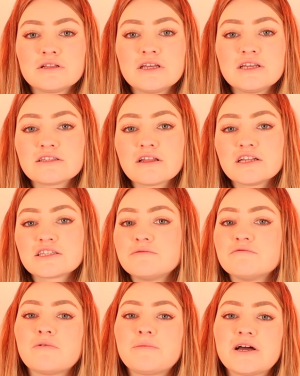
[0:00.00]
These lights
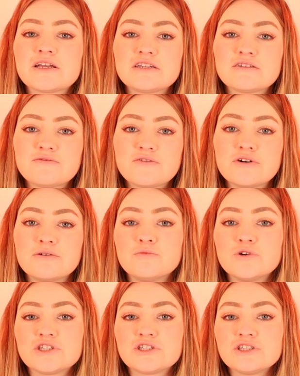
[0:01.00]
come with a plastic film
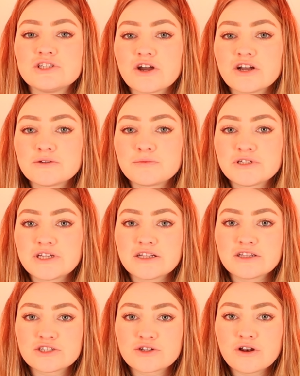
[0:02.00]
which is designed to
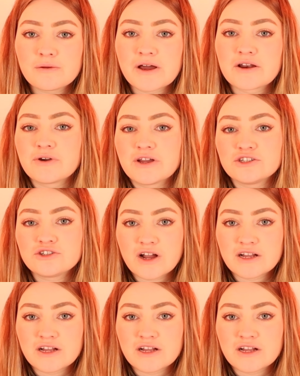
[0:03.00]
protect the solar panel in